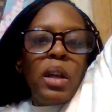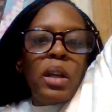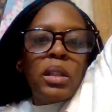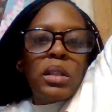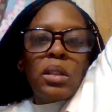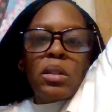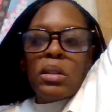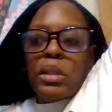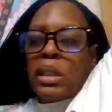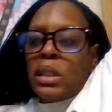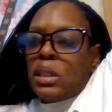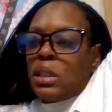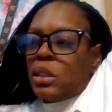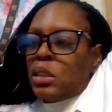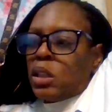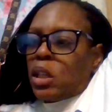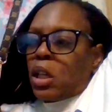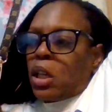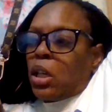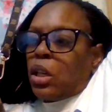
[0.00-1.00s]
So this
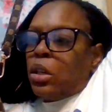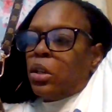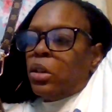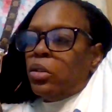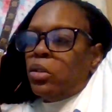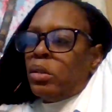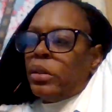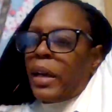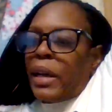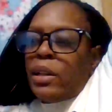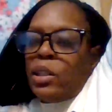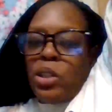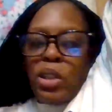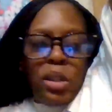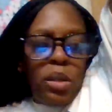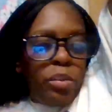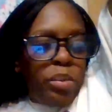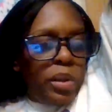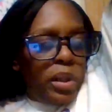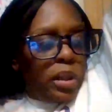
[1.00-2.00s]
is cute, ladies. You
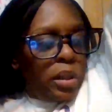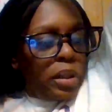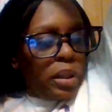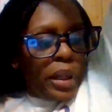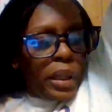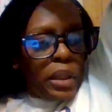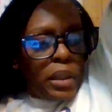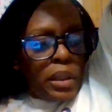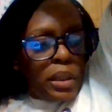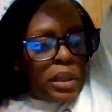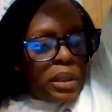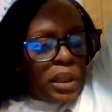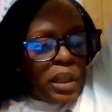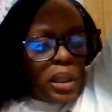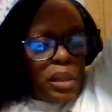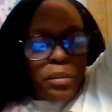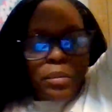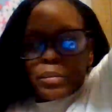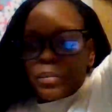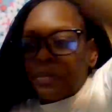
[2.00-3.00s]
can put like let's see.